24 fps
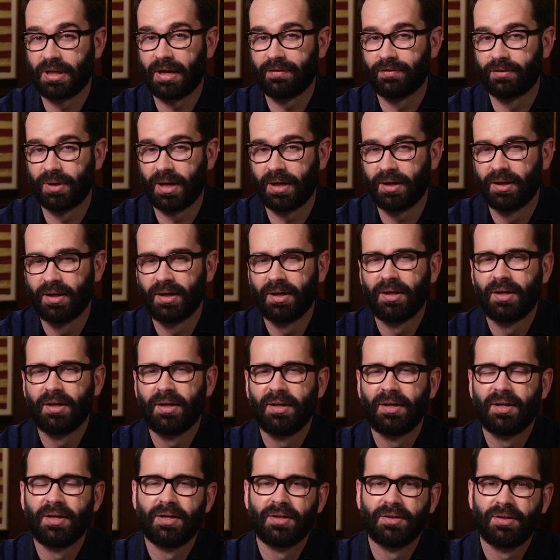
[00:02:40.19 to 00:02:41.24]
they haven't read,
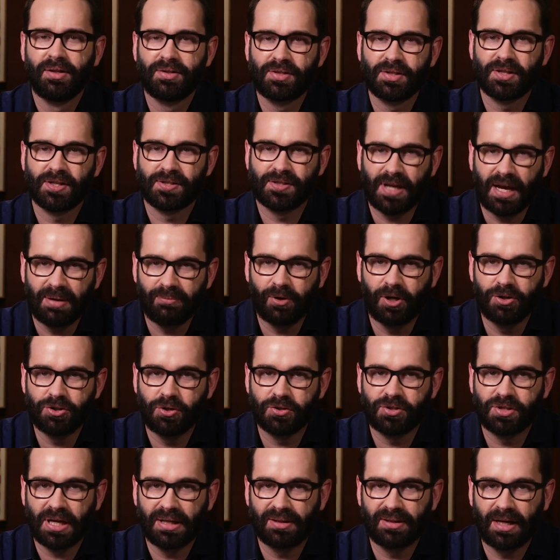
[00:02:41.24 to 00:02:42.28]
these are the same ones
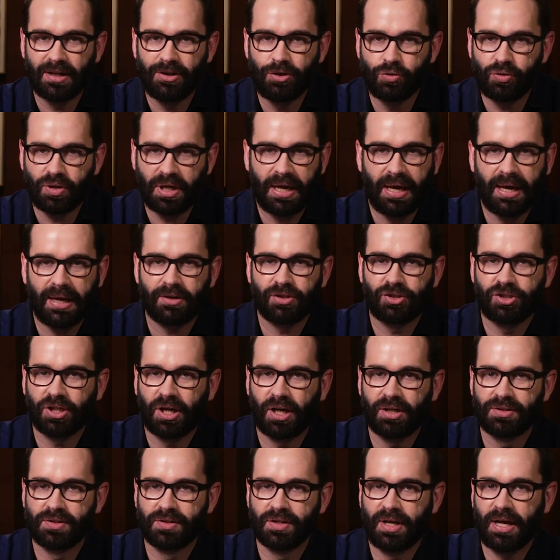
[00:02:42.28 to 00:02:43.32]
who said that you can't
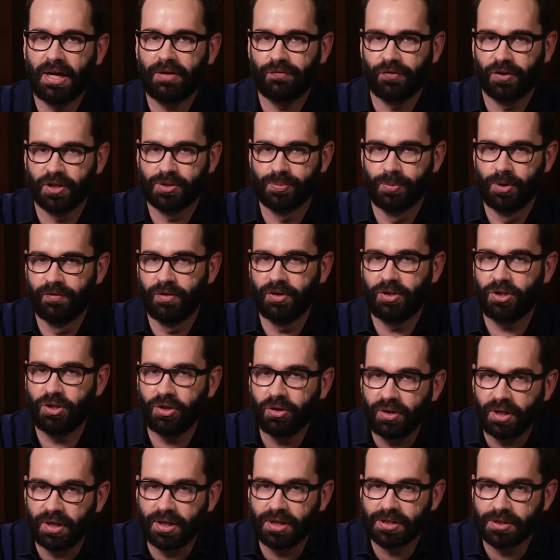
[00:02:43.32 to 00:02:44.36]
judge the Netflix movie
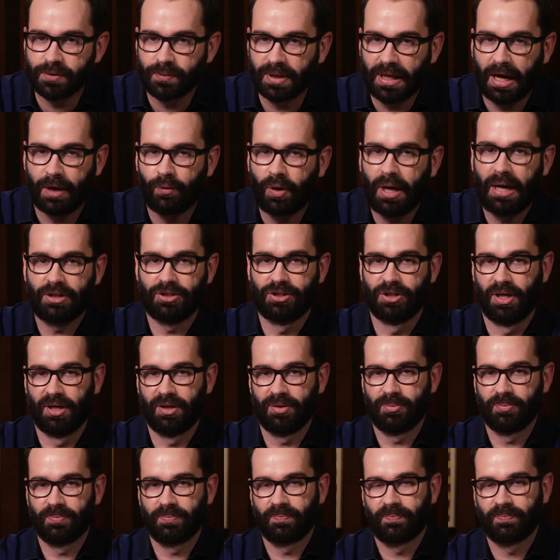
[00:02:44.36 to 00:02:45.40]
Cuties without watching it.
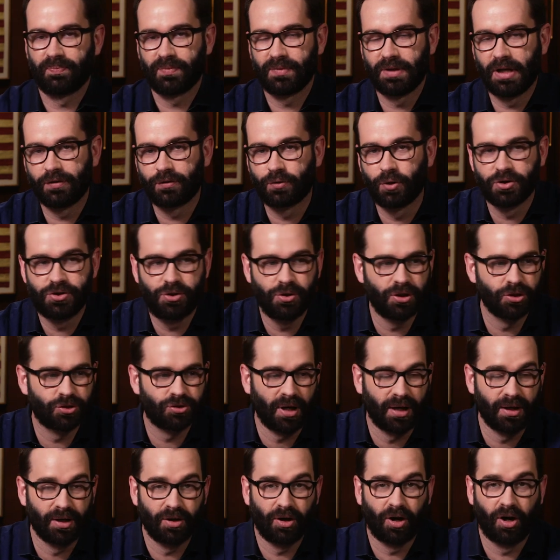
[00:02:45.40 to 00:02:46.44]
Now, of course, you could
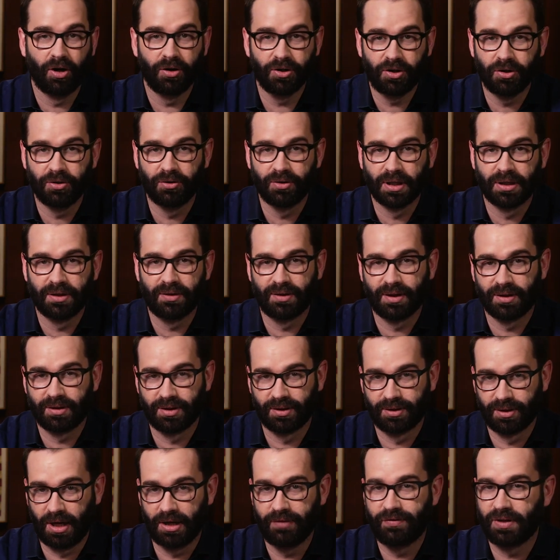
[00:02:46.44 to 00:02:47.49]
try to argue that
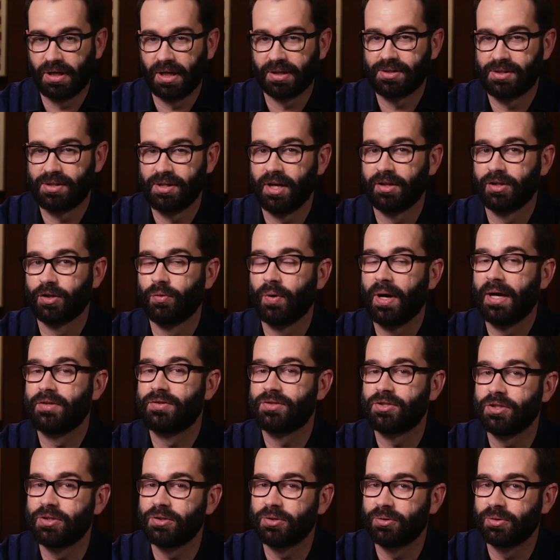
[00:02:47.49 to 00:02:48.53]
the knife cuts the other way
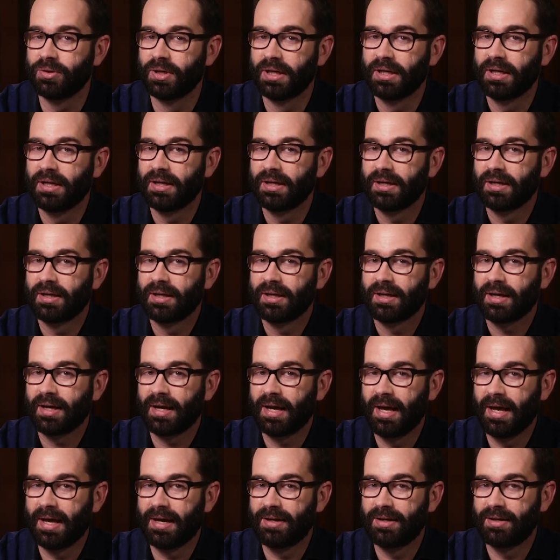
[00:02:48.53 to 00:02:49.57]
too.
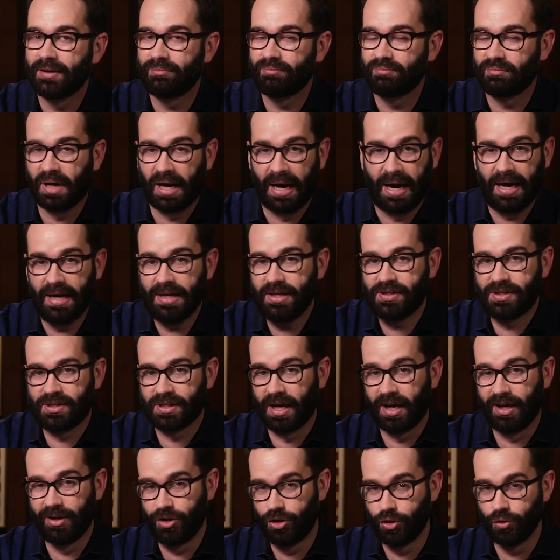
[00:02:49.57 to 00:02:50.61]
And I
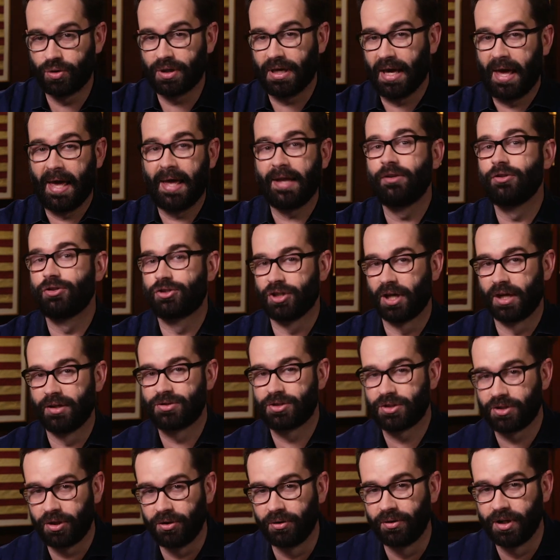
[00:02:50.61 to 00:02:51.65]
said you can
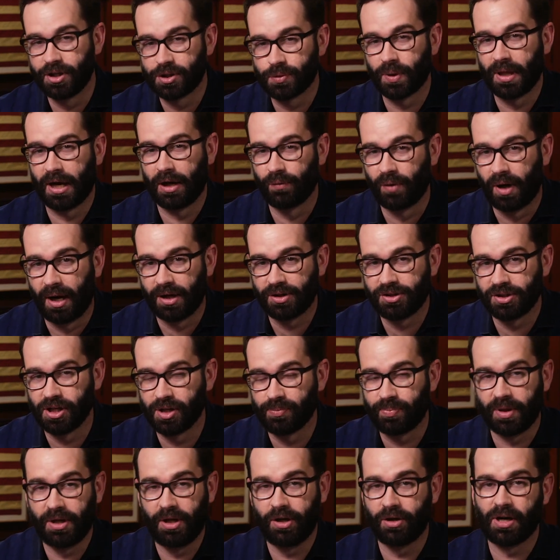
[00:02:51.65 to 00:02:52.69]
judge Cuties without watching
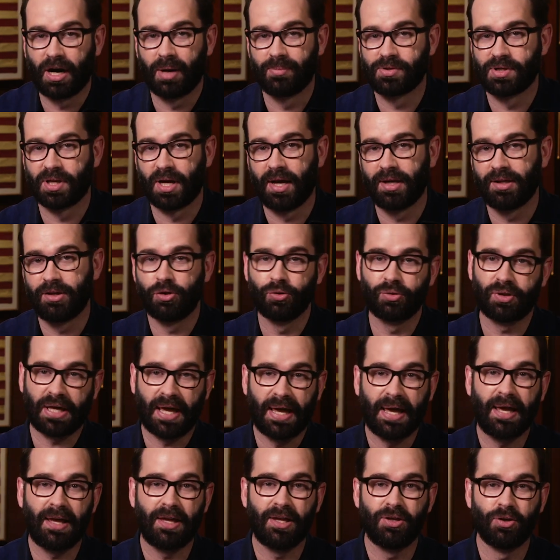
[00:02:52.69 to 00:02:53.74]
it, but here I'm saying you
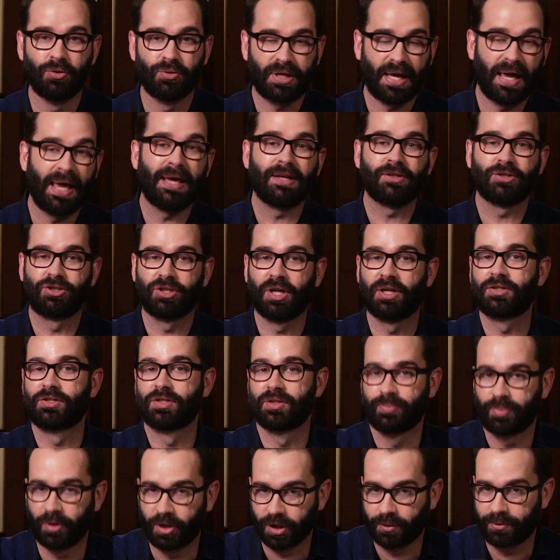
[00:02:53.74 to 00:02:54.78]
can't judge
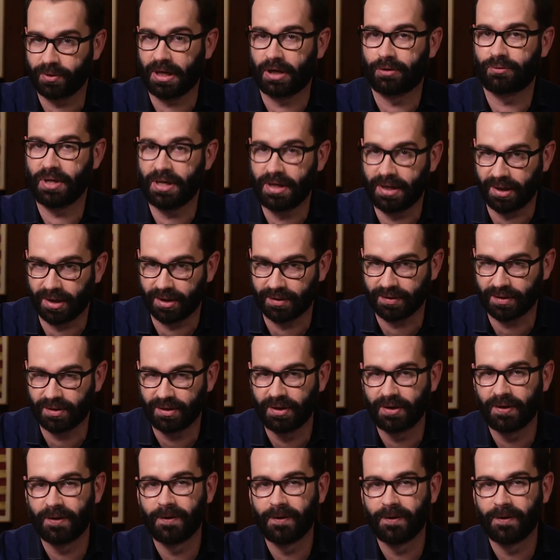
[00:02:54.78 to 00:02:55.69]
the book without reading it.